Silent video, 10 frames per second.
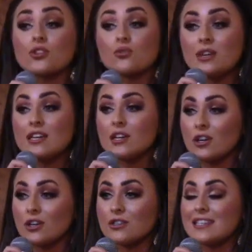3
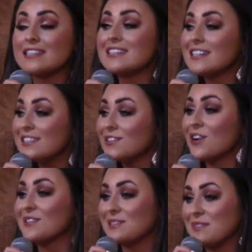years and did
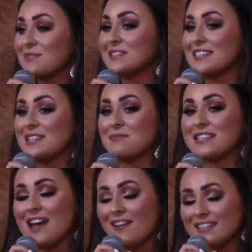serve as Miss
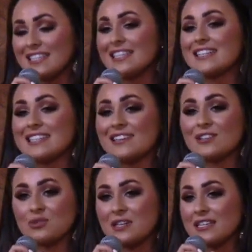Mississippi's Outstanding Teen
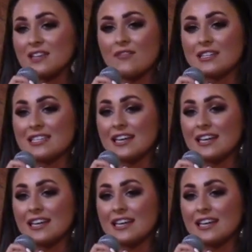in 2017,